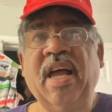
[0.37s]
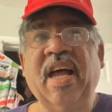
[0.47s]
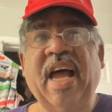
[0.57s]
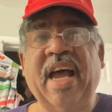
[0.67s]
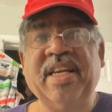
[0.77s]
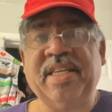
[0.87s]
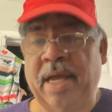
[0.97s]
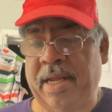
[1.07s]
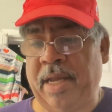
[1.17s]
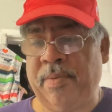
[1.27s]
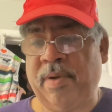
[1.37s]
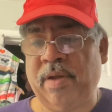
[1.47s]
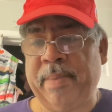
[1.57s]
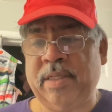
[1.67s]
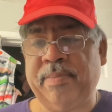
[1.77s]
Hi, this is Akin.
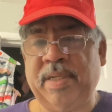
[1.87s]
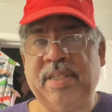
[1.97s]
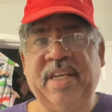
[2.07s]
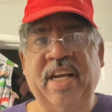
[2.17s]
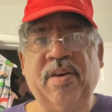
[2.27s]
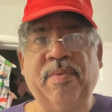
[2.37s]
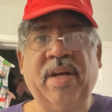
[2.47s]
Welcome back to my channel.